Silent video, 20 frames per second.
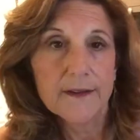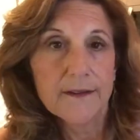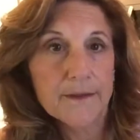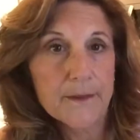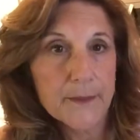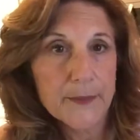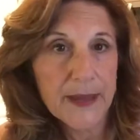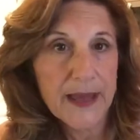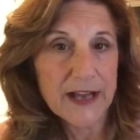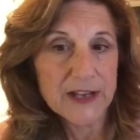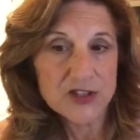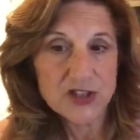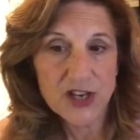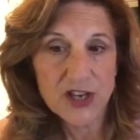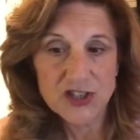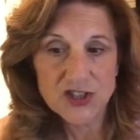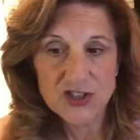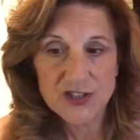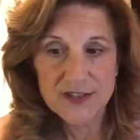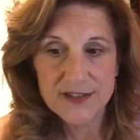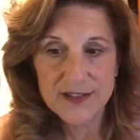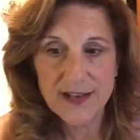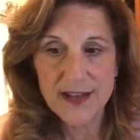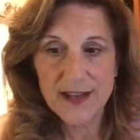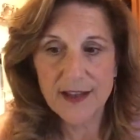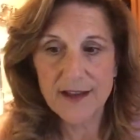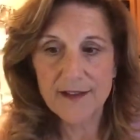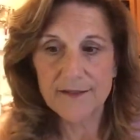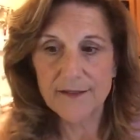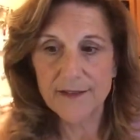the batch I just
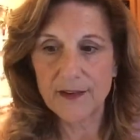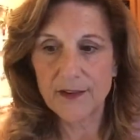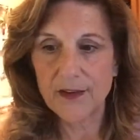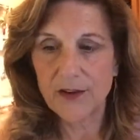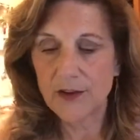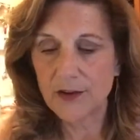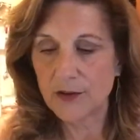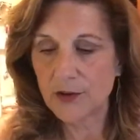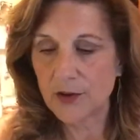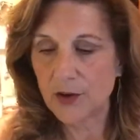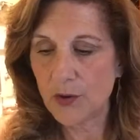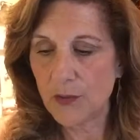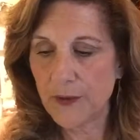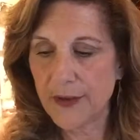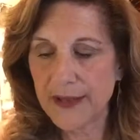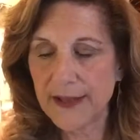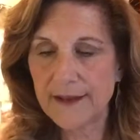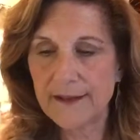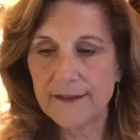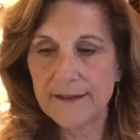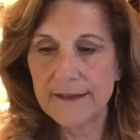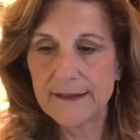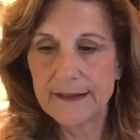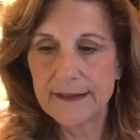have going